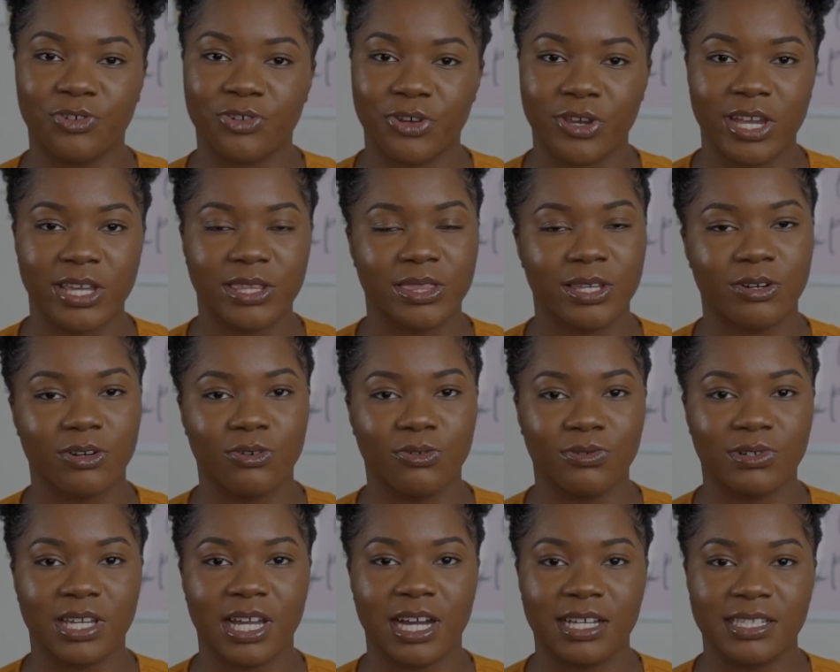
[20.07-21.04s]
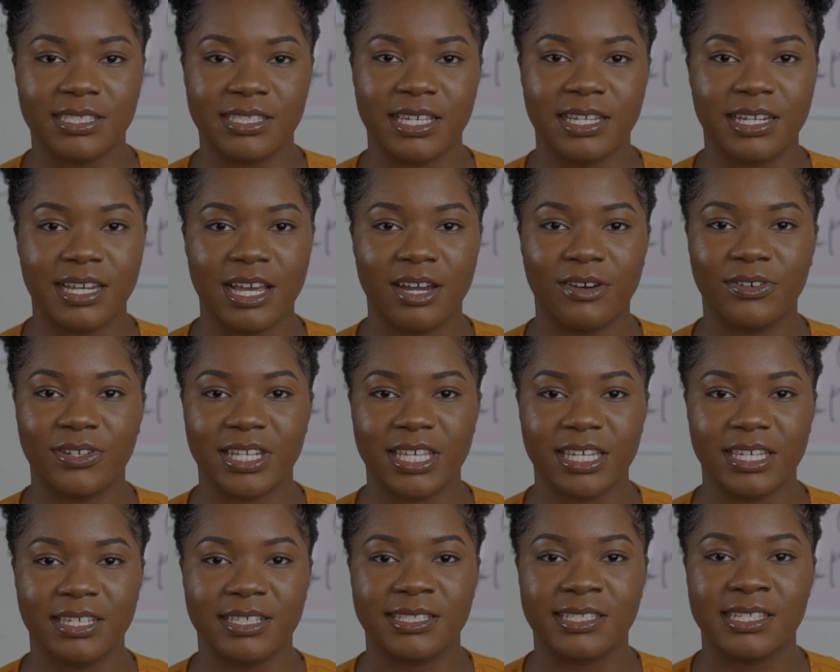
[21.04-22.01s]
create their own content
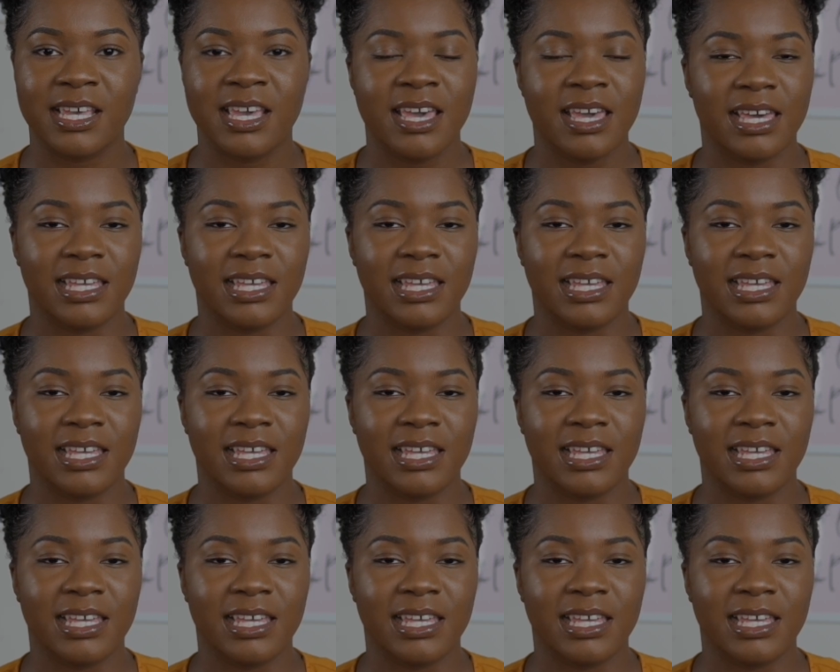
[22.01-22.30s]
nowadays.